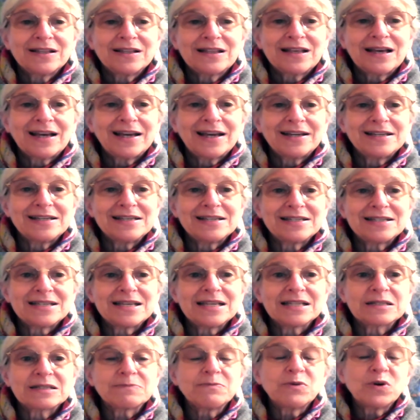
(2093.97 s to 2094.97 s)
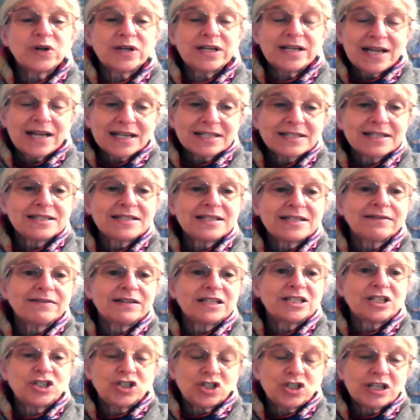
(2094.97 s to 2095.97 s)
That is, it's more
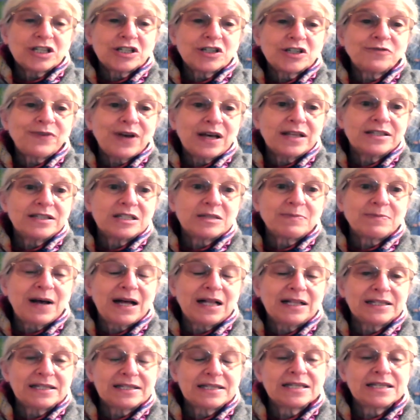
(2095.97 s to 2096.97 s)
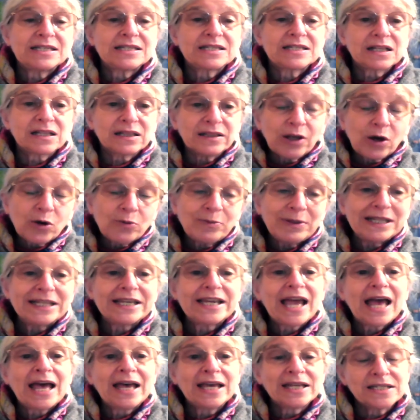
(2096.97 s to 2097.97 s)
necessary to justify these policies
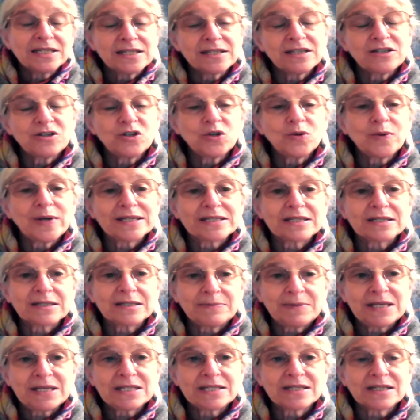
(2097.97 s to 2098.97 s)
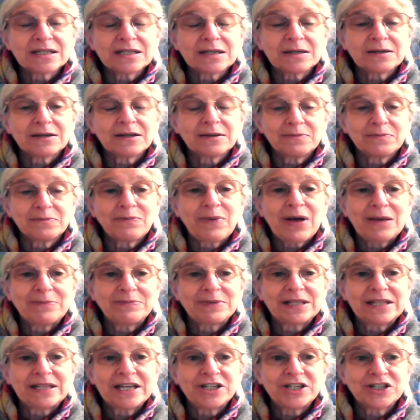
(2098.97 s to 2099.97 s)
globally and to the U S domestic
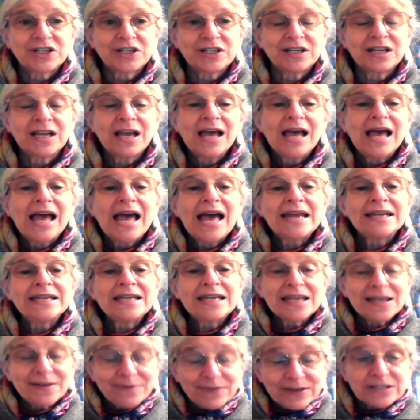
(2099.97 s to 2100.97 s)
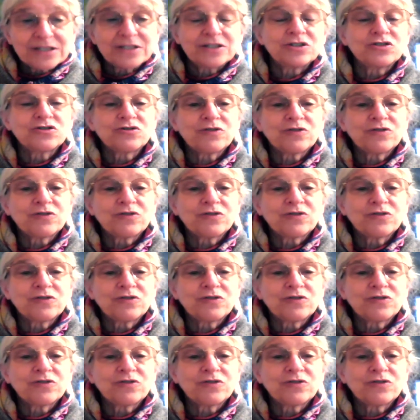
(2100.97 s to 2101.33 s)
population, and even to